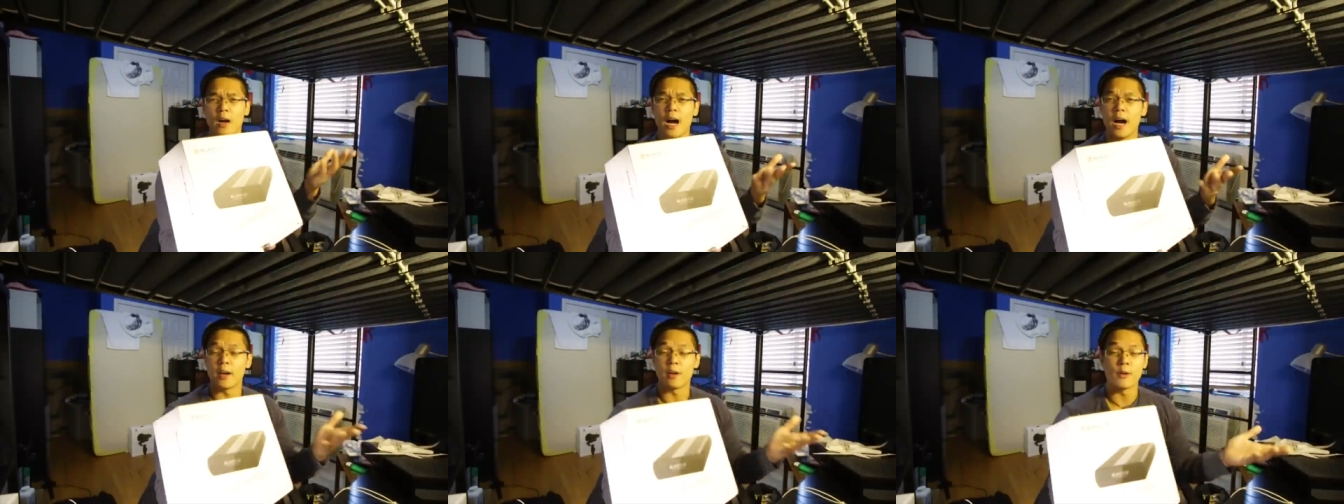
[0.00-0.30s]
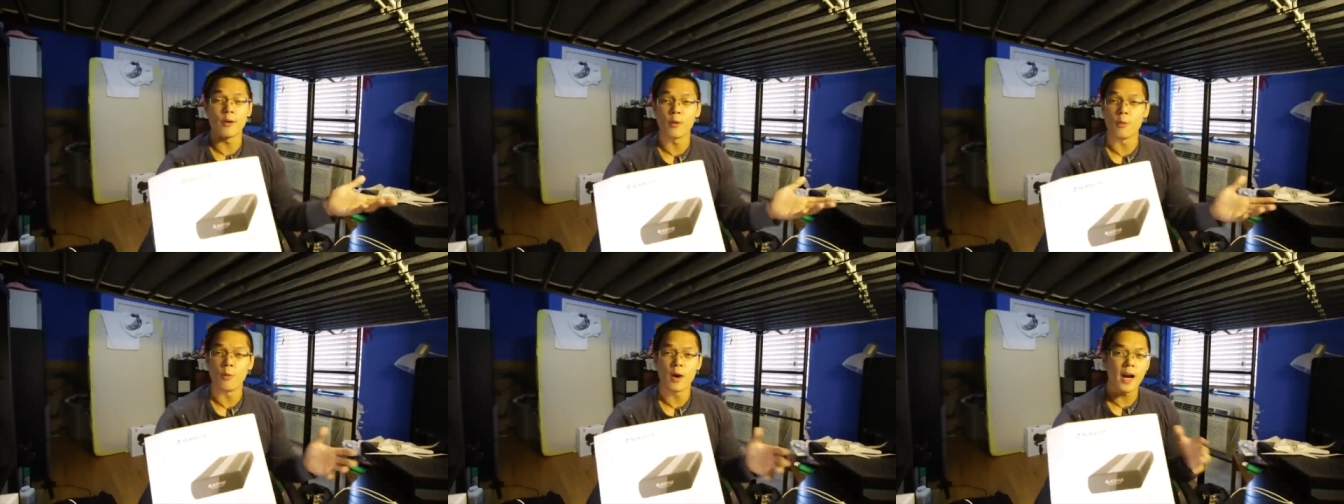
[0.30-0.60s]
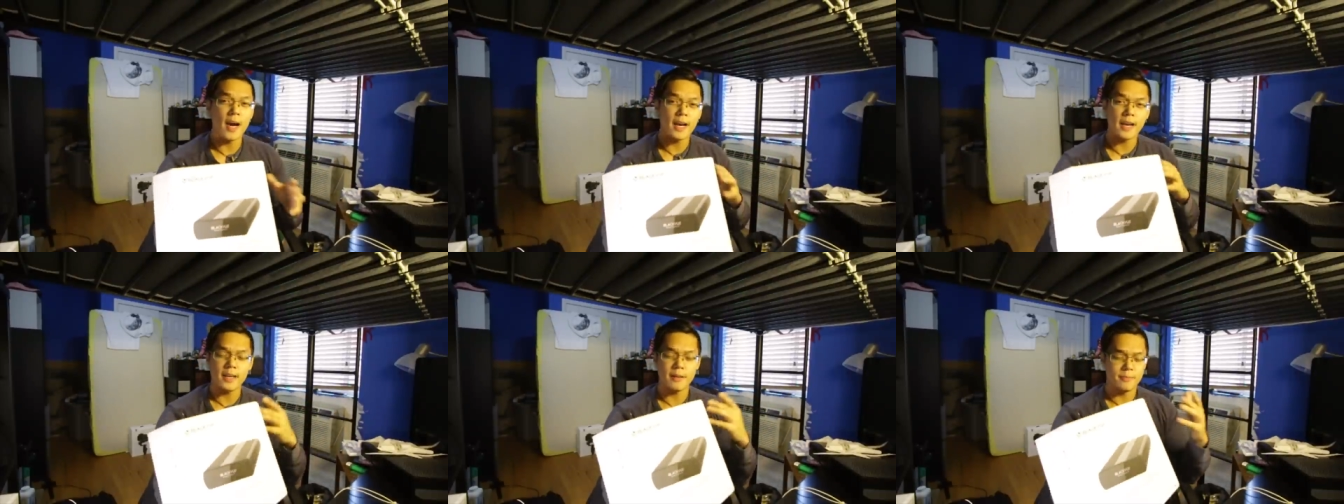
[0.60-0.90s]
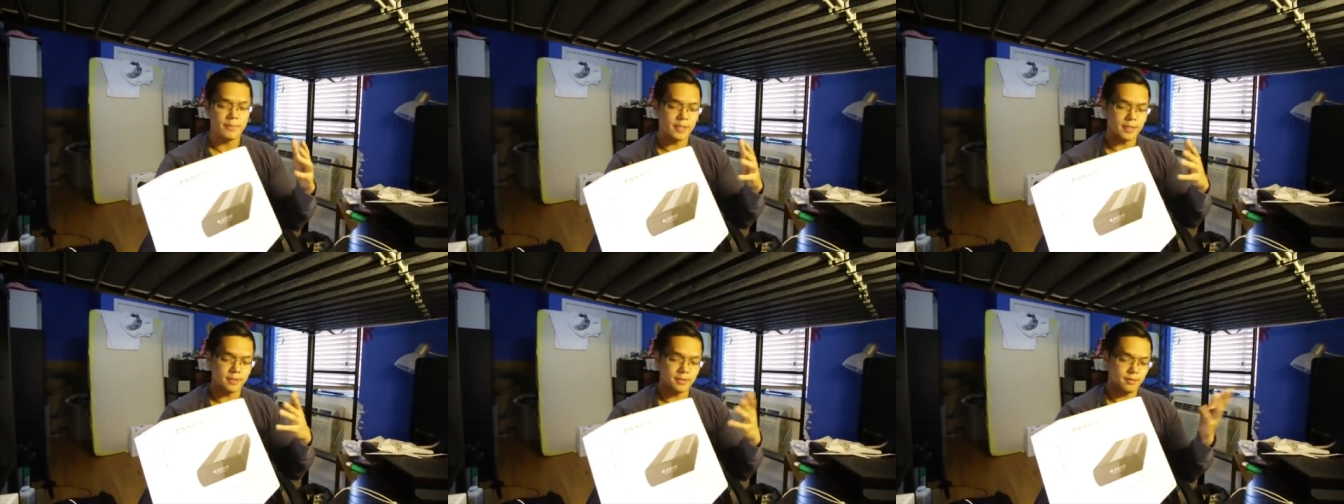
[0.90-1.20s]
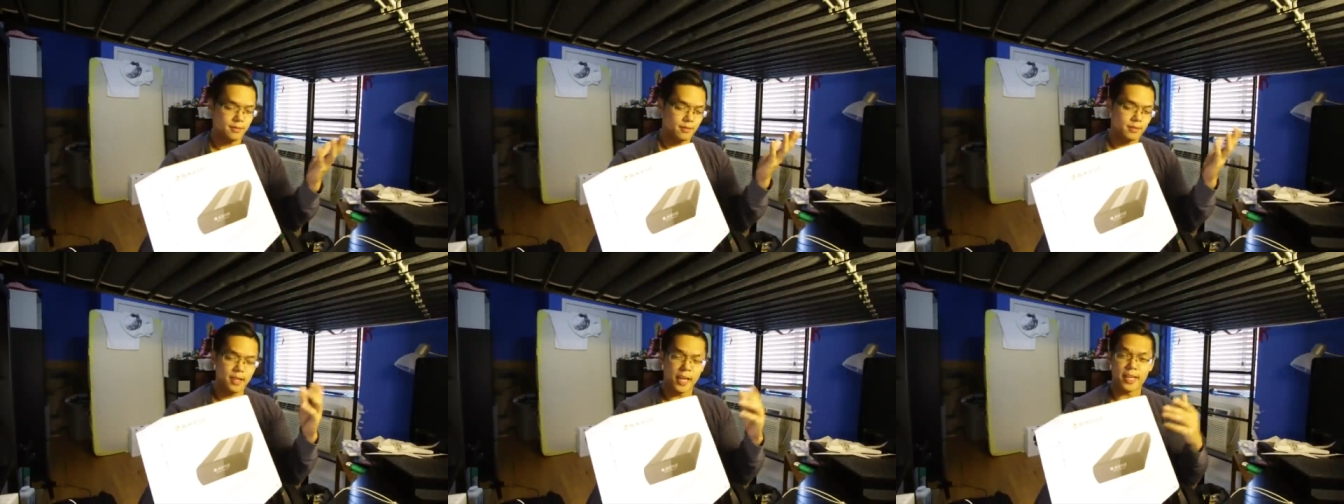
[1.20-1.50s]
I don't know why, but
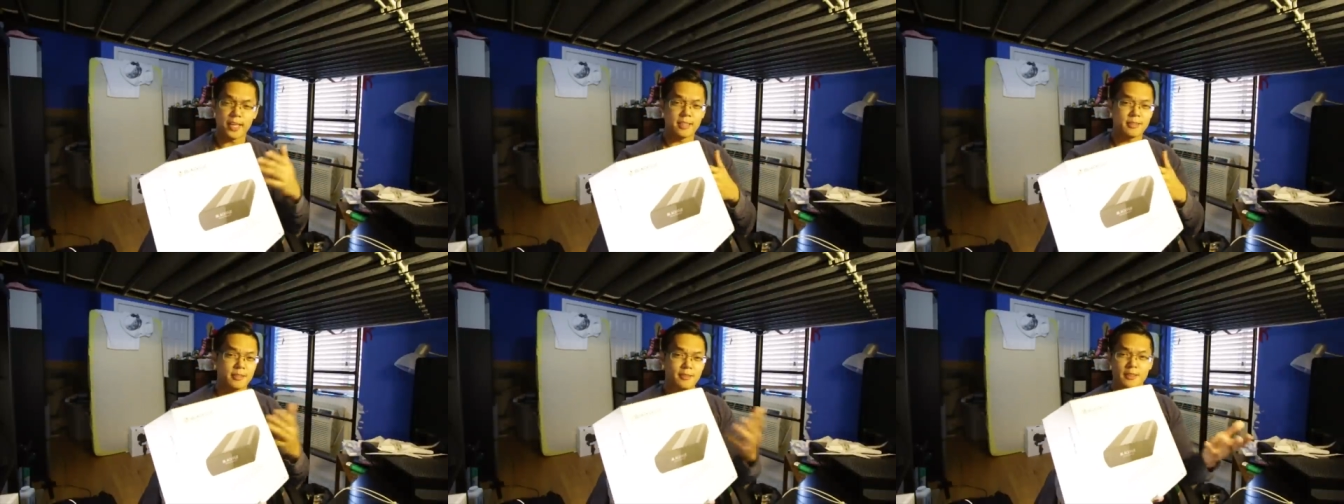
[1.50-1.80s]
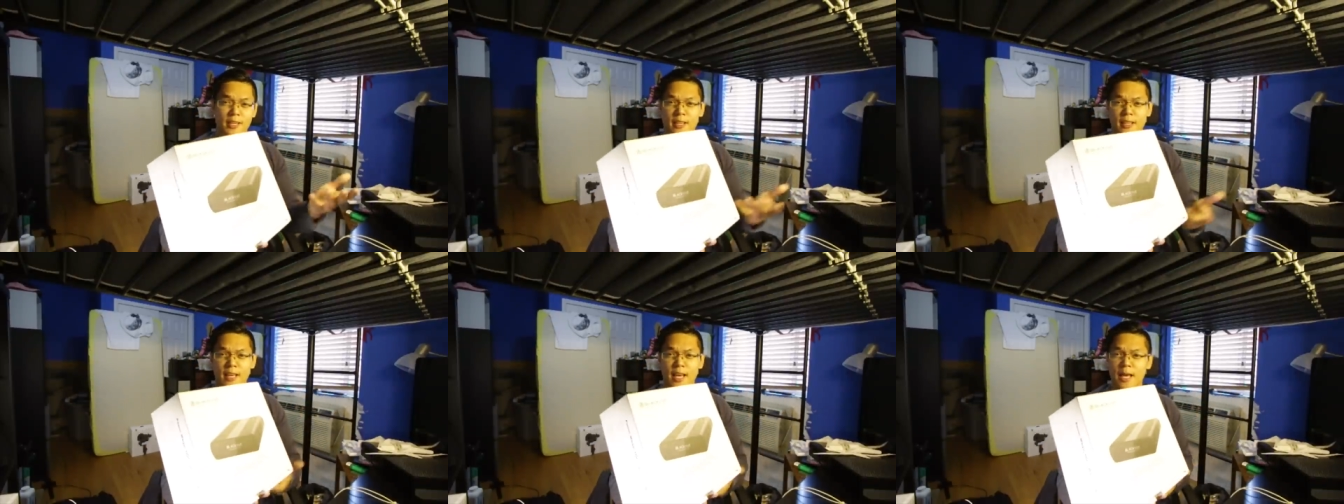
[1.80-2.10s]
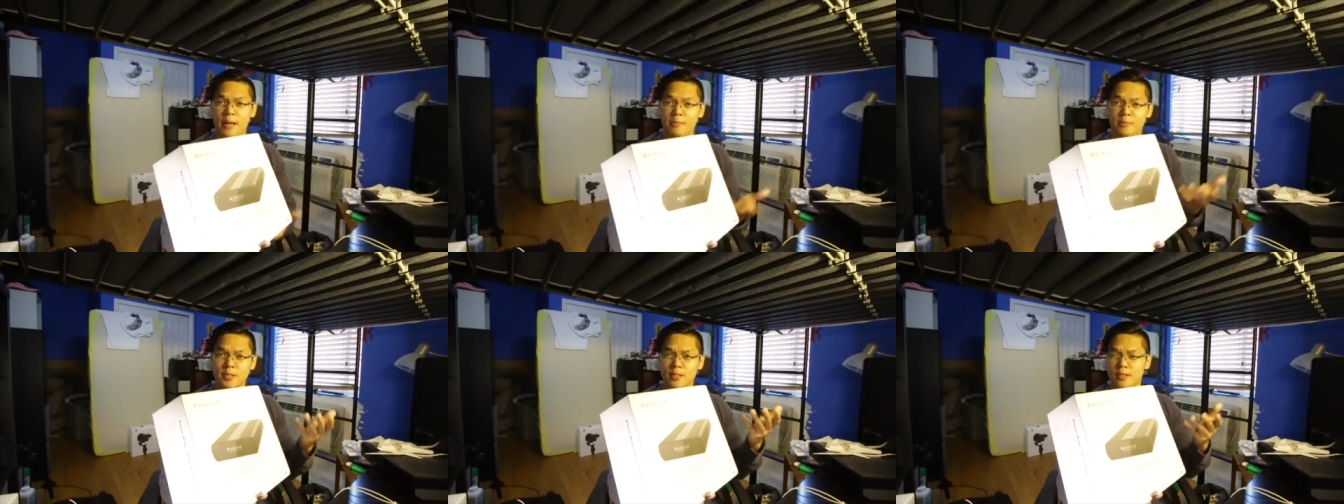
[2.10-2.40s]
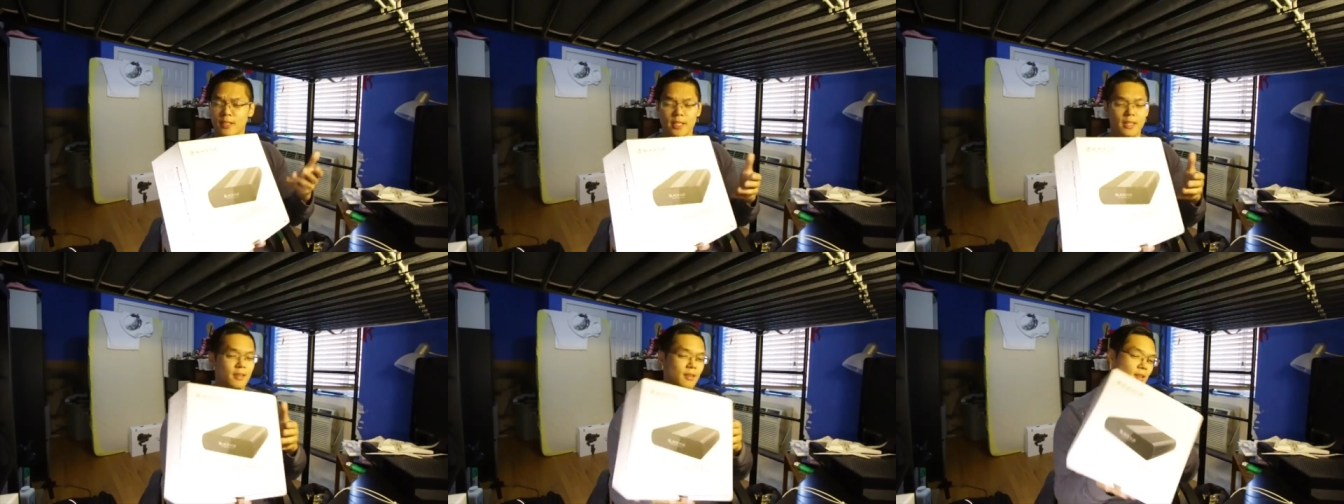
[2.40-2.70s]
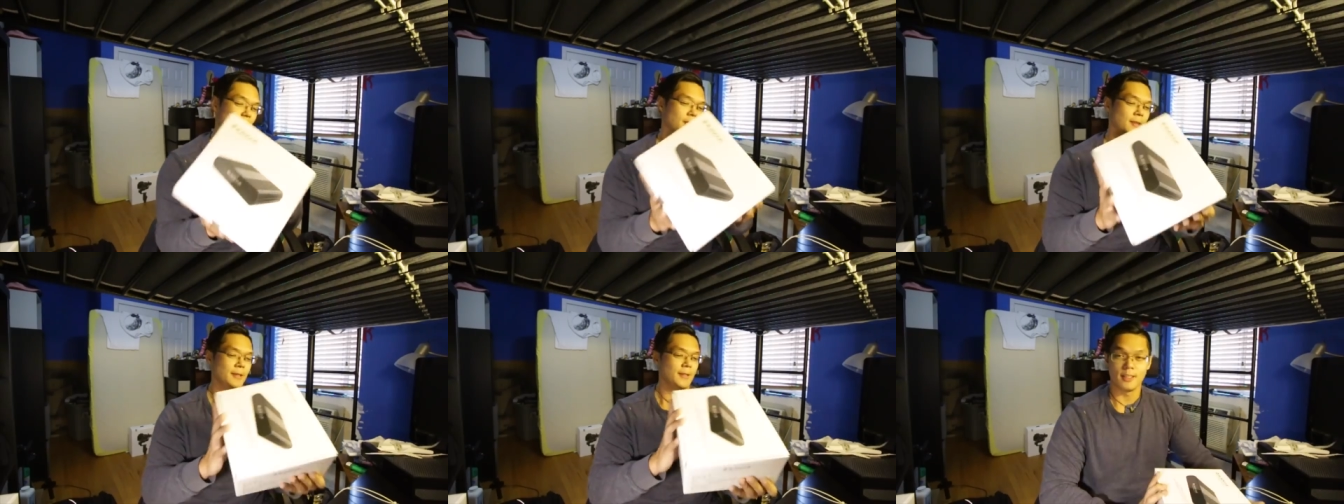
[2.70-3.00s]
I guess there's like games on
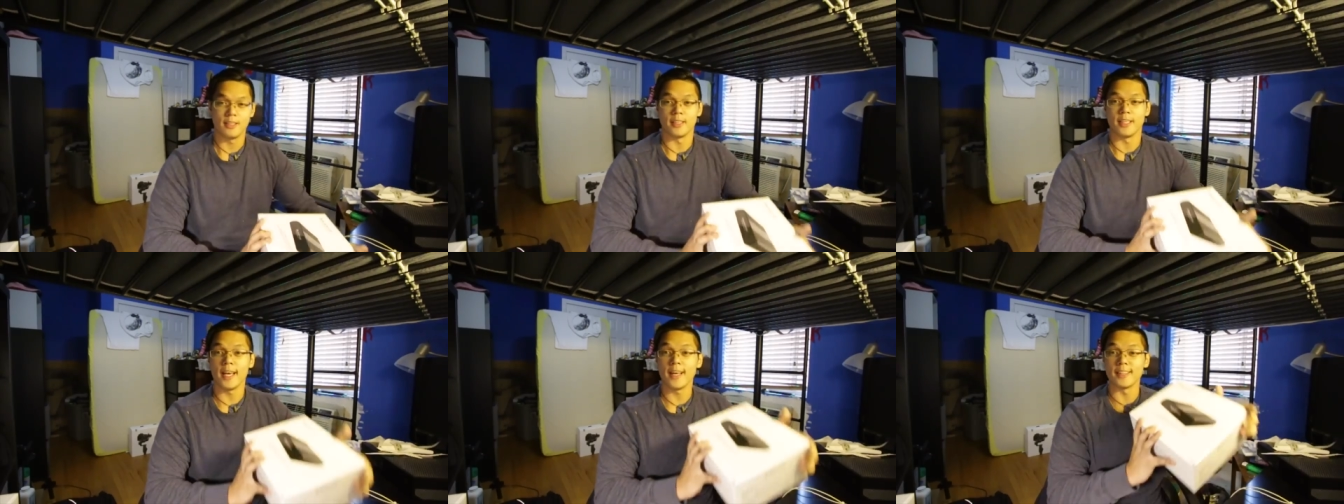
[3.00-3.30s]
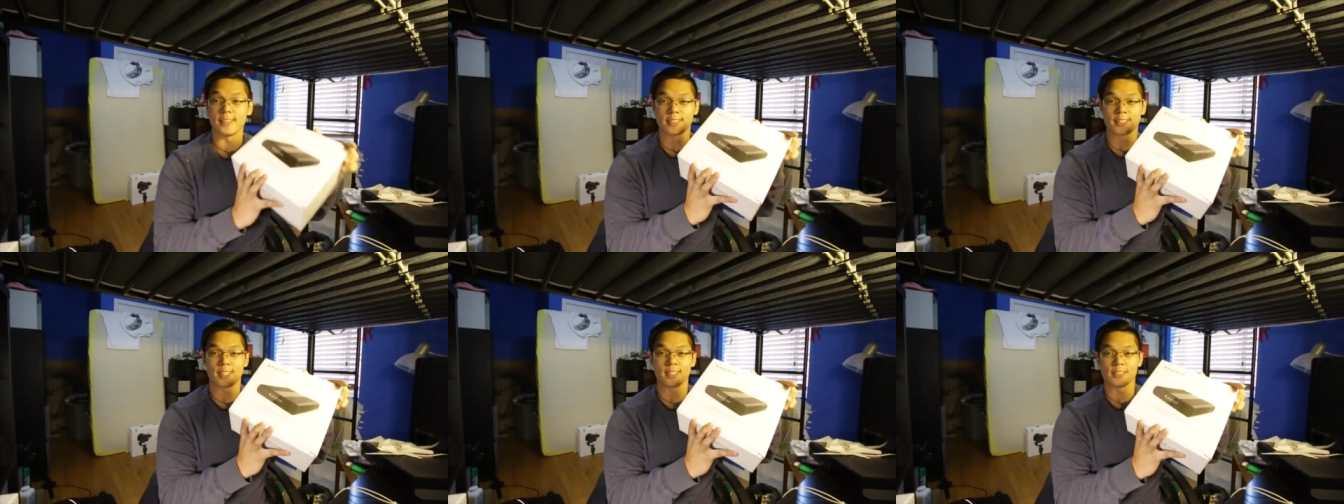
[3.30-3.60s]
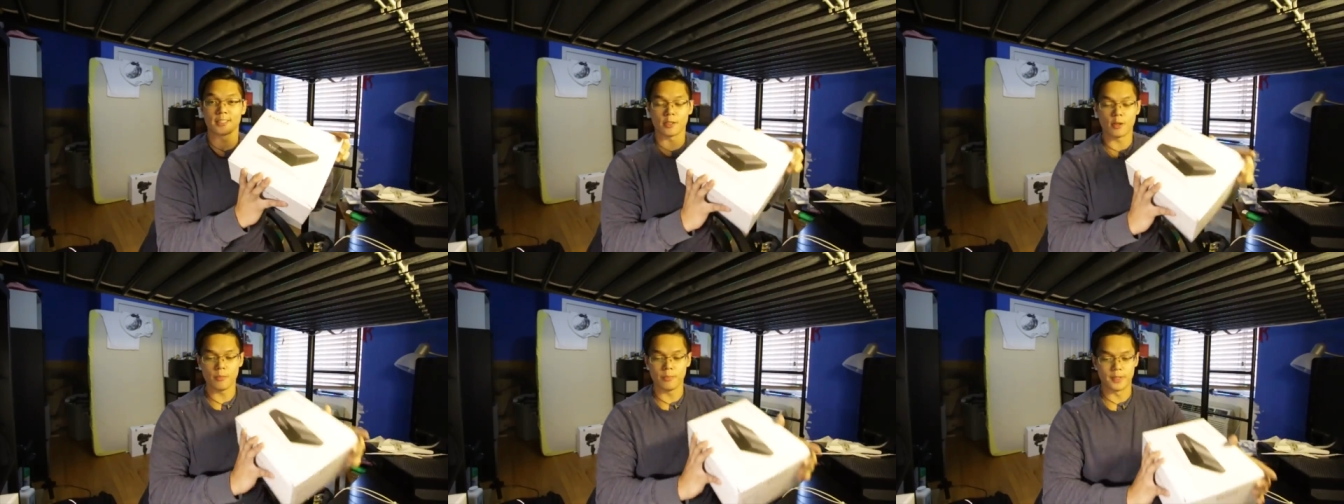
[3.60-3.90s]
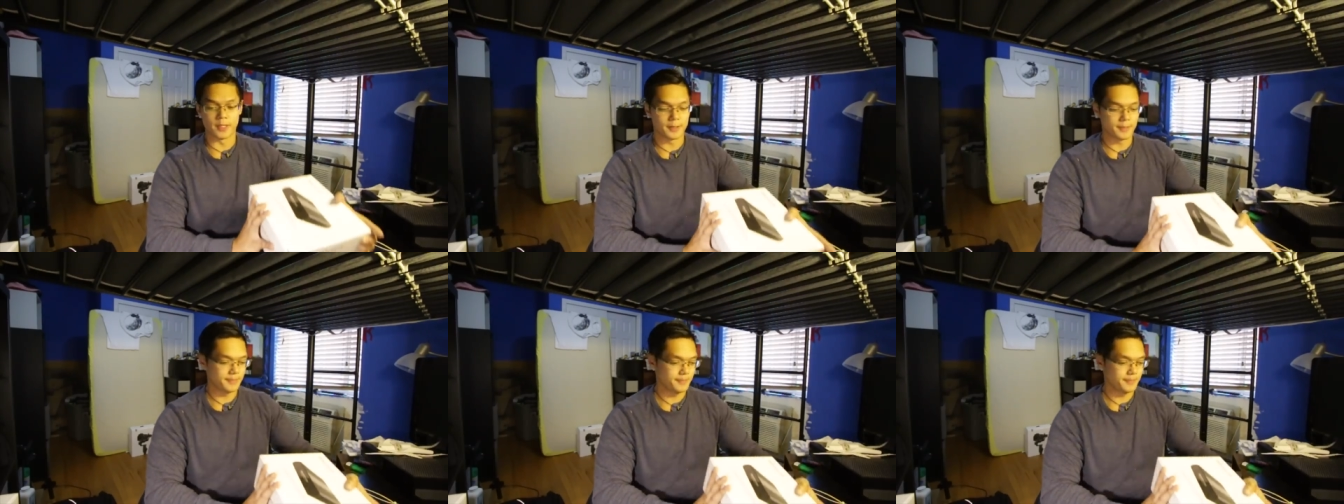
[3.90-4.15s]
here. Yeah, let's get this open.